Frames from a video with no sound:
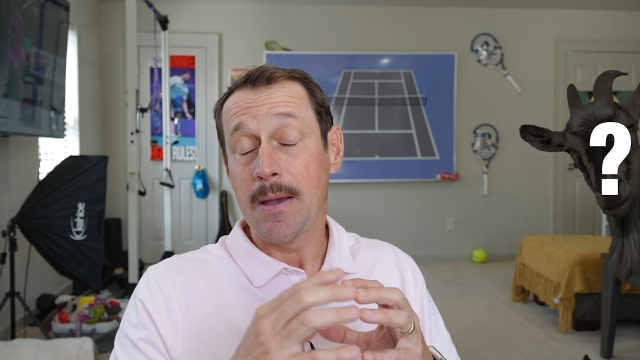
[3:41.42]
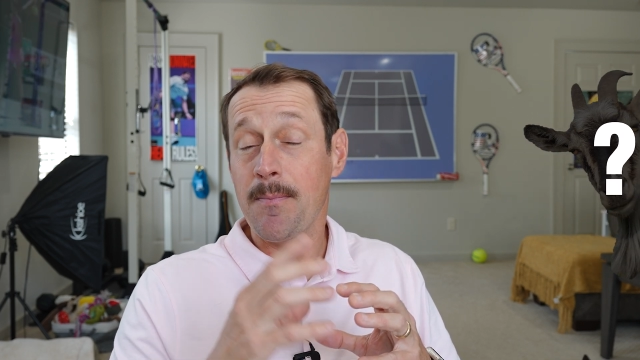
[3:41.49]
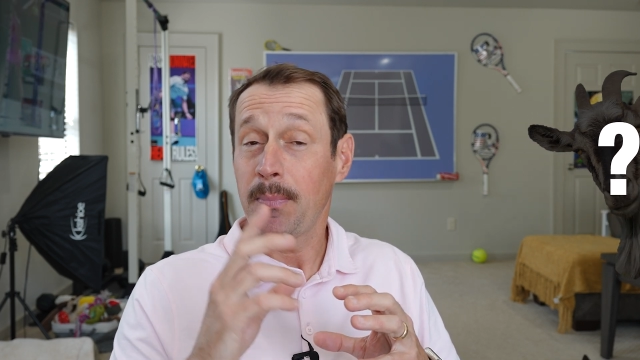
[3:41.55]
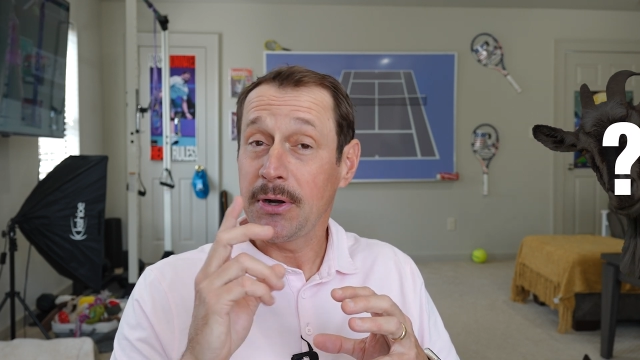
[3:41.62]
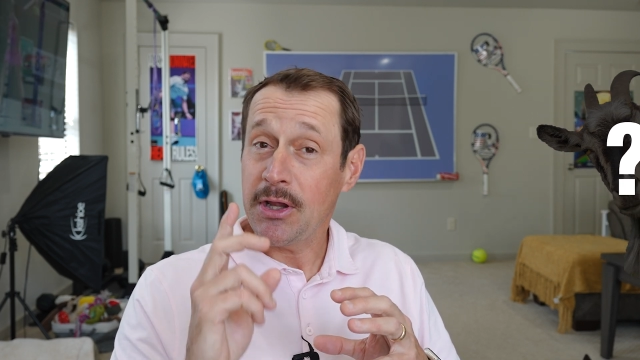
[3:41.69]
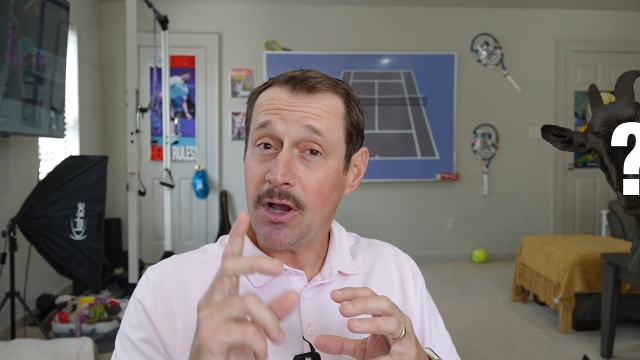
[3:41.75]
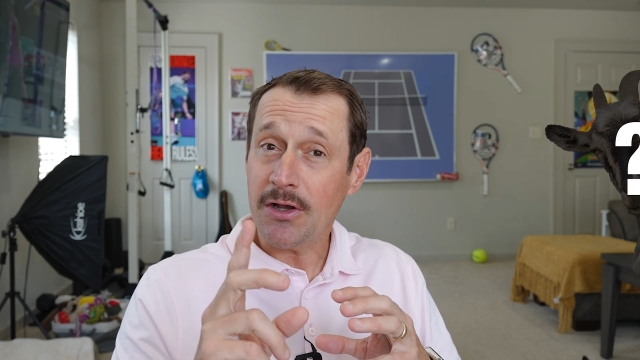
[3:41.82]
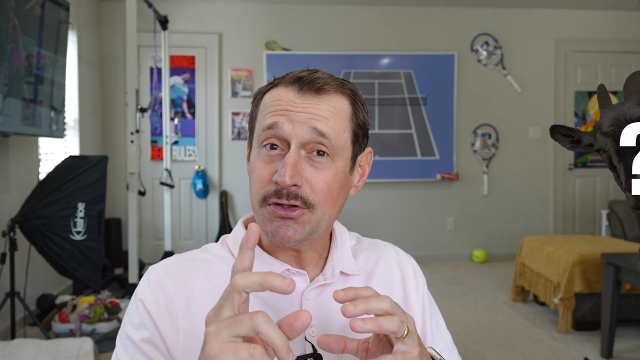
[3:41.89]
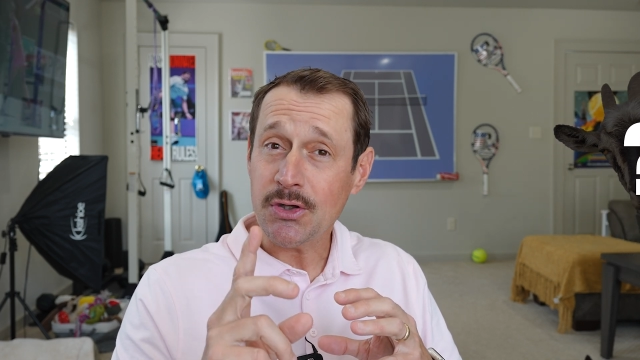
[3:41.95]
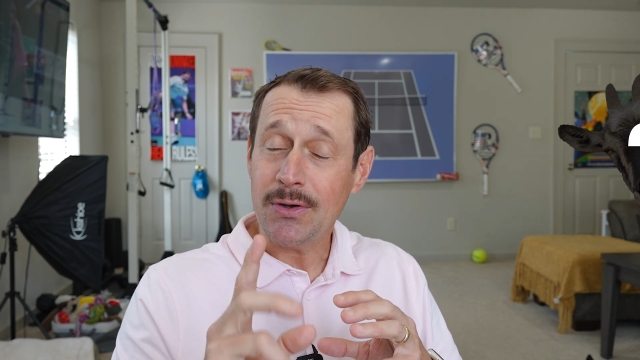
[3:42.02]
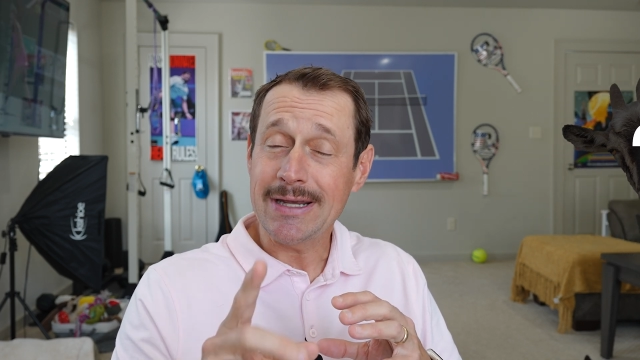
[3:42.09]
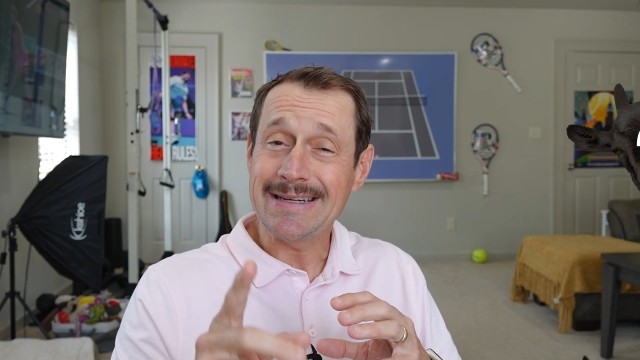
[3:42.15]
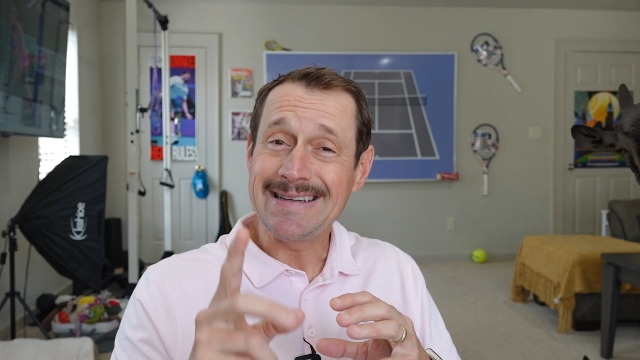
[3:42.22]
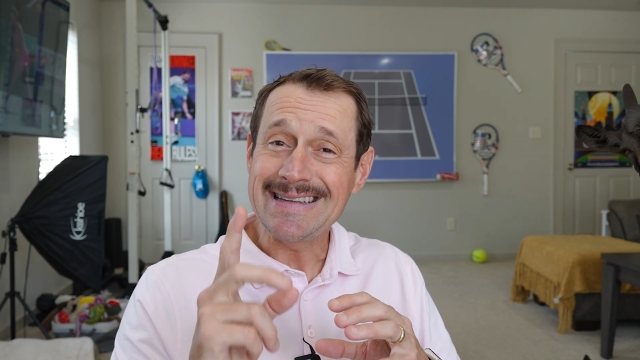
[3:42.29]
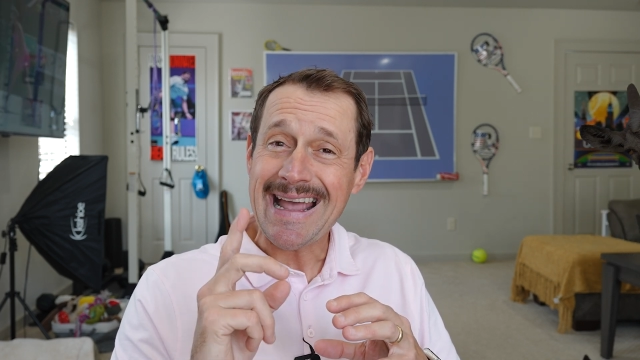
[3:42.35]
But he also
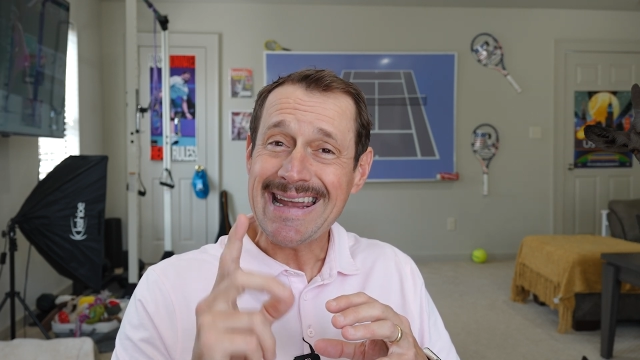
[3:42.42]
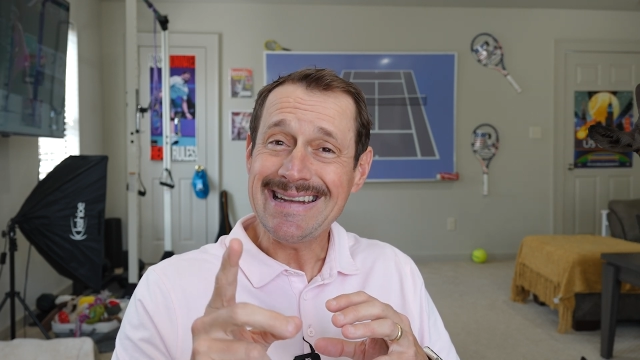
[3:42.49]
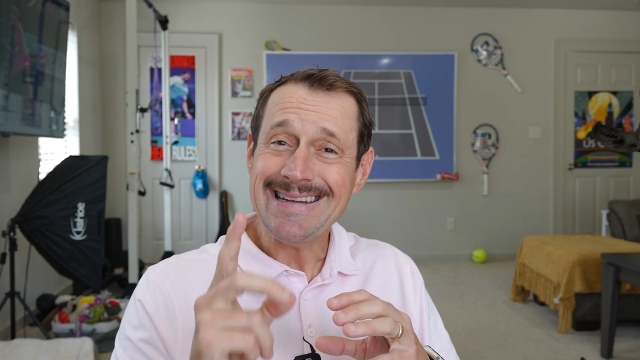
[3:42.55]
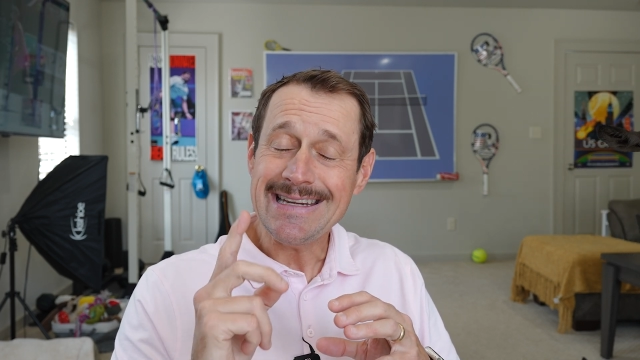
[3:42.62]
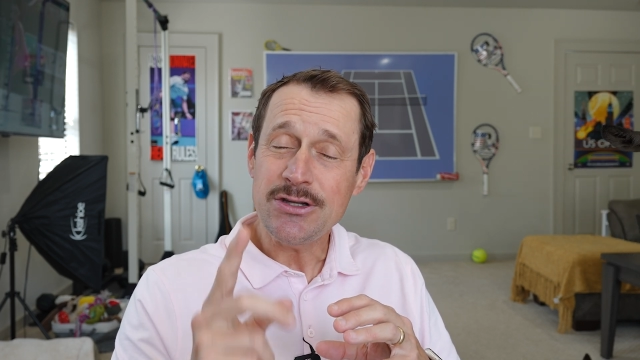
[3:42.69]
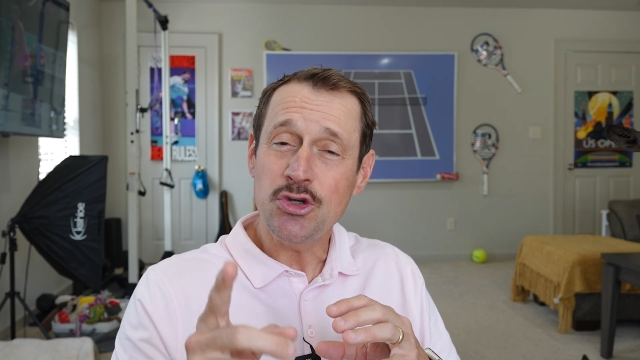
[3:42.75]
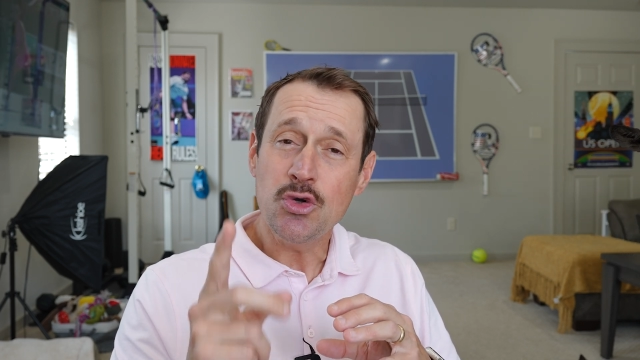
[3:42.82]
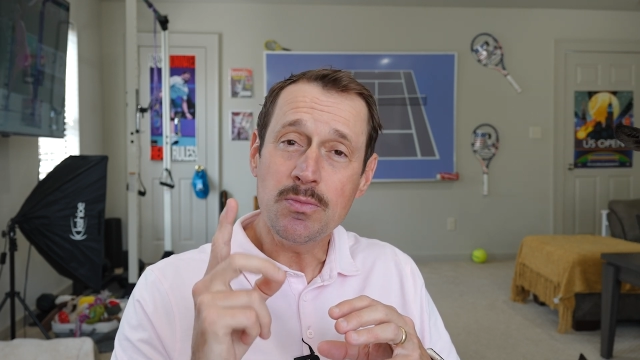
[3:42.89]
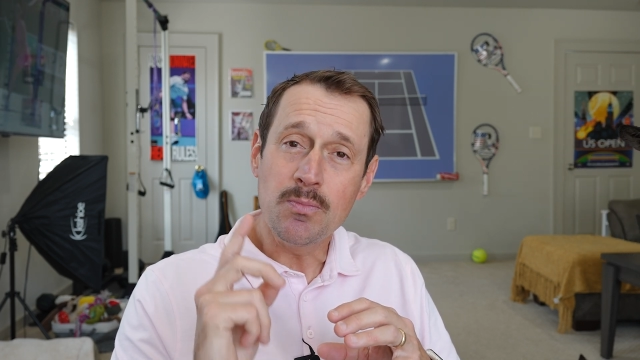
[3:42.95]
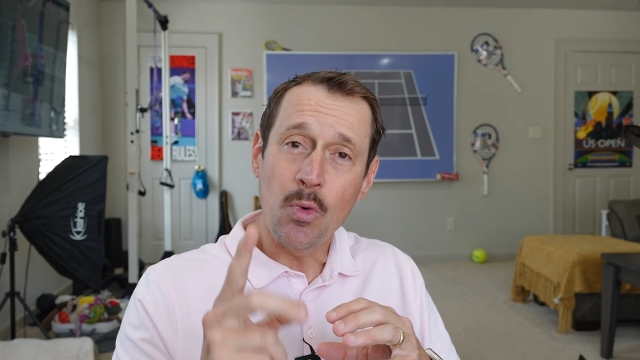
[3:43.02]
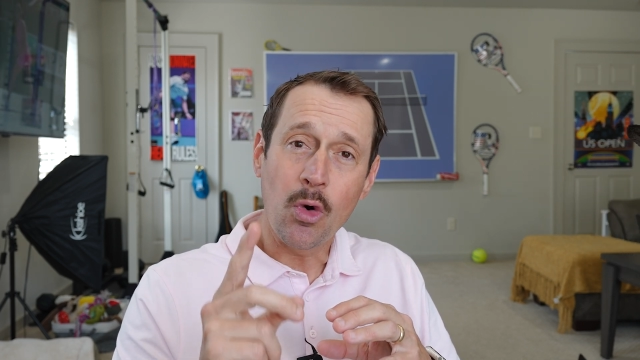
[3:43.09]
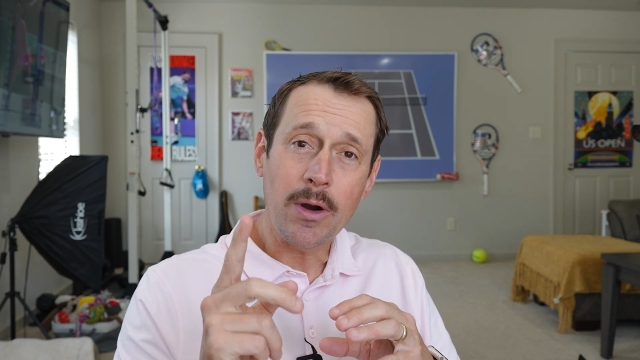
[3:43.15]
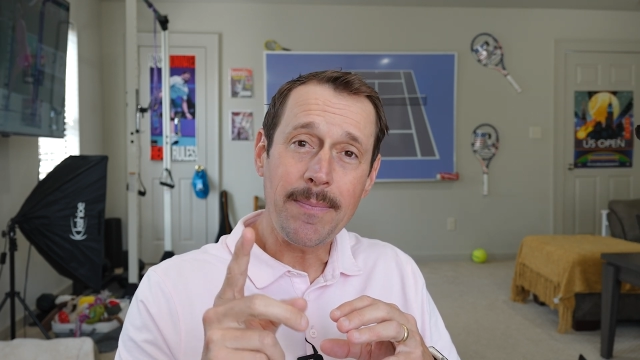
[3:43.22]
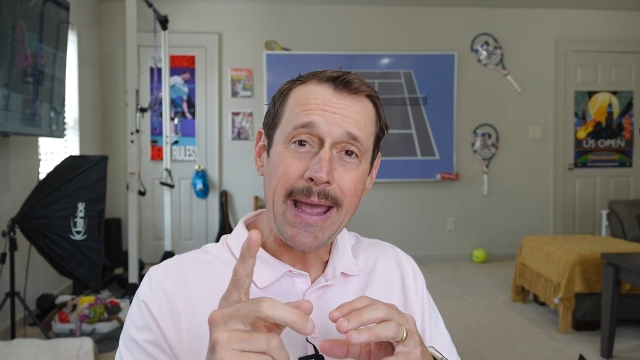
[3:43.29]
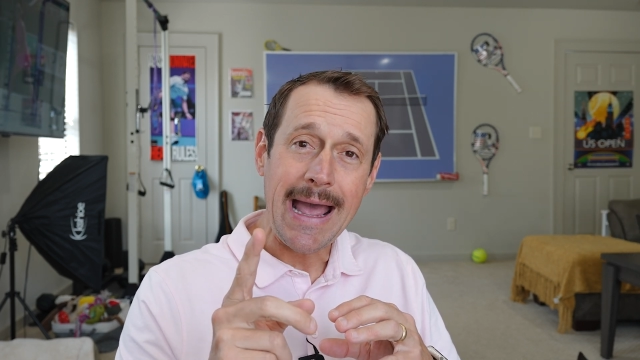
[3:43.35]
hit 92
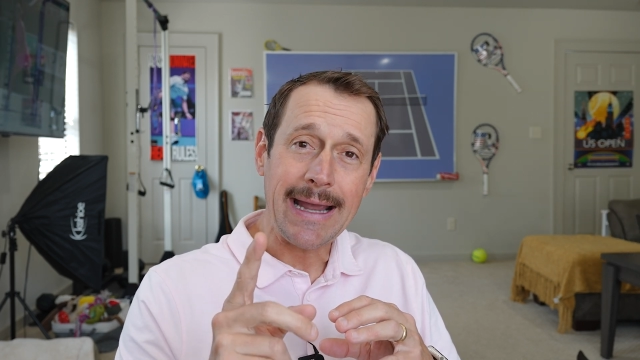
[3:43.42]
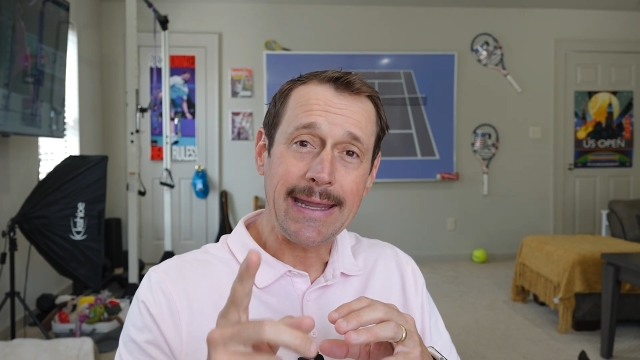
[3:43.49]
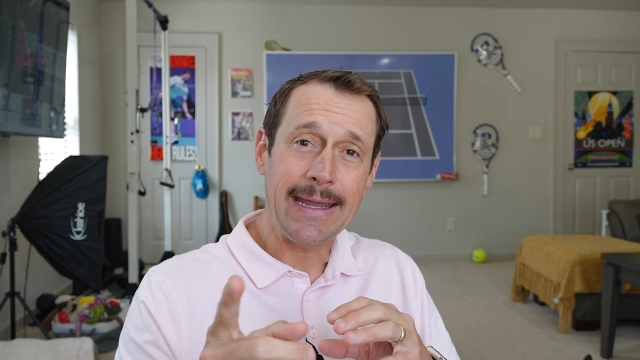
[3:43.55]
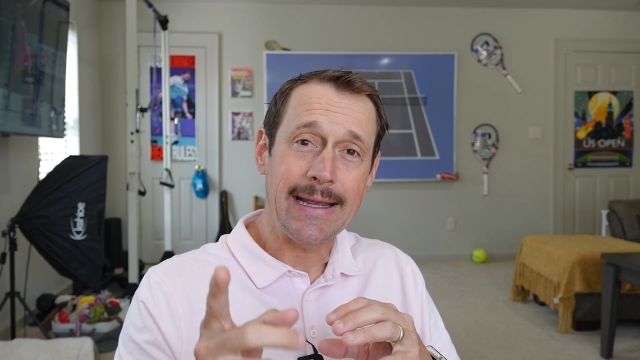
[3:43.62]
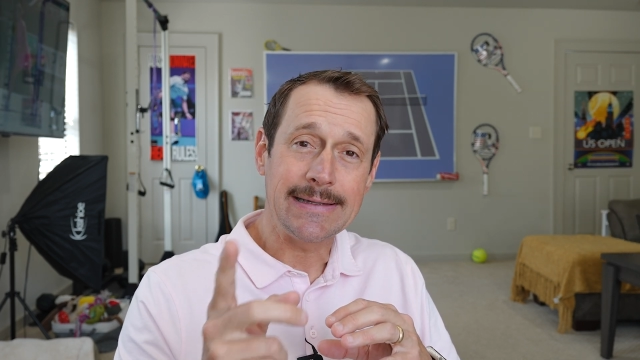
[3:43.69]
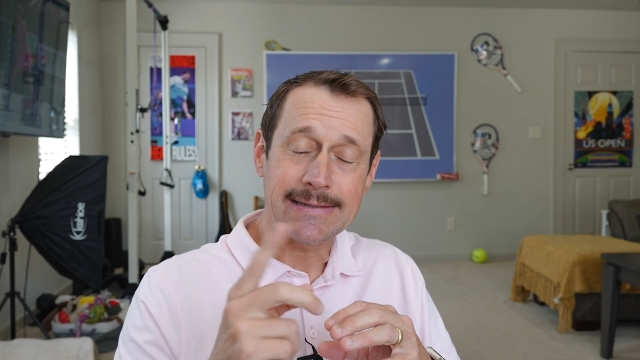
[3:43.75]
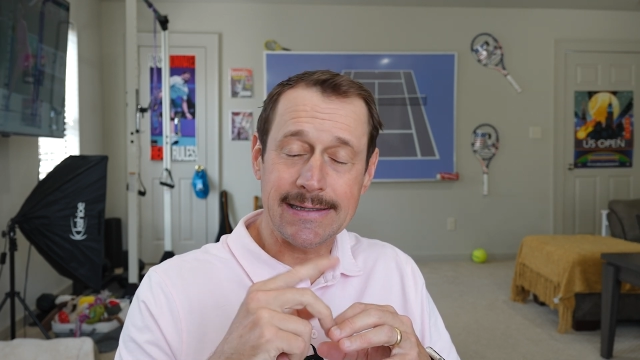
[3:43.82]
more backhands